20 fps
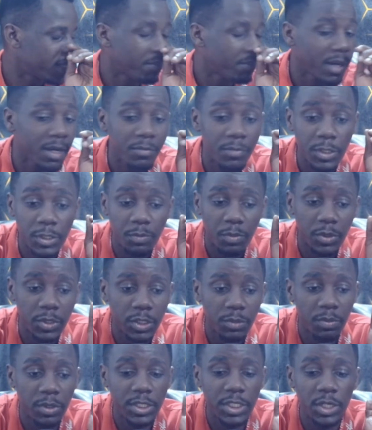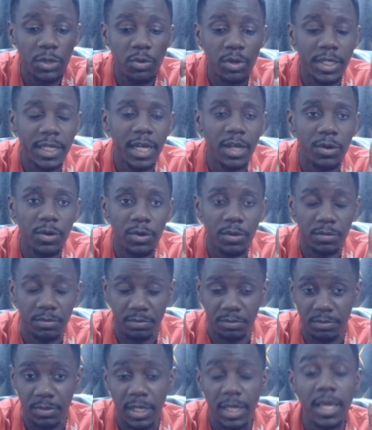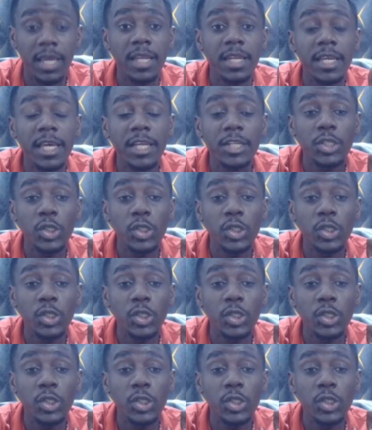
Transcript: man responsible, Diego Dalo, in